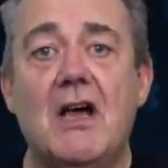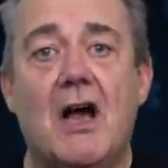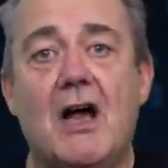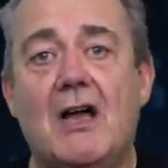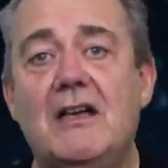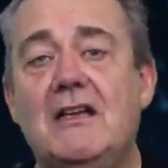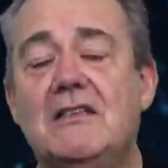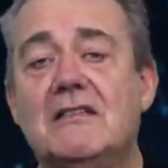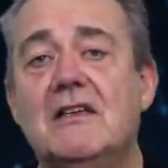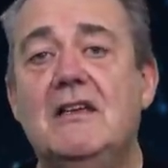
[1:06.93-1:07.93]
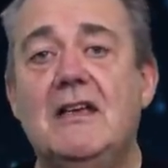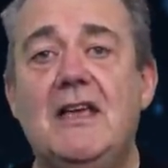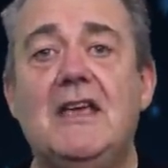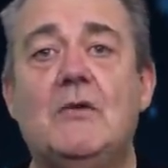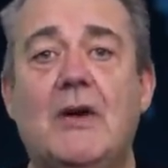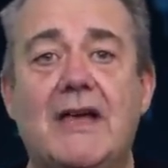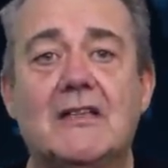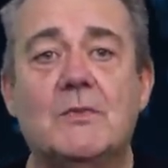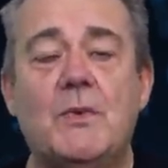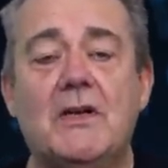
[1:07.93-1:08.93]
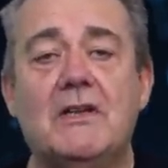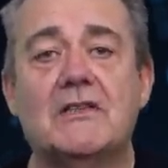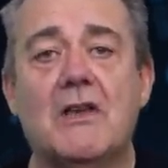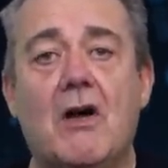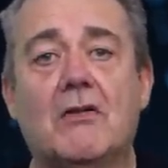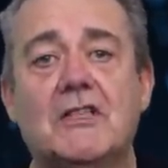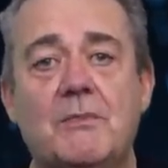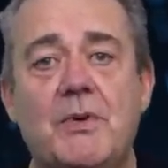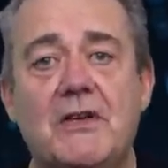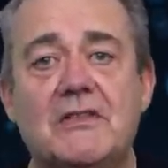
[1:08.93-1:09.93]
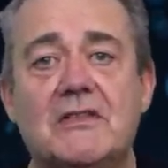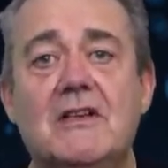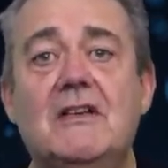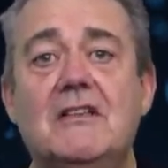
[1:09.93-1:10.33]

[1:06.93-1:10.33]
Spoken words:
Harness, Equal Experts, Octopus,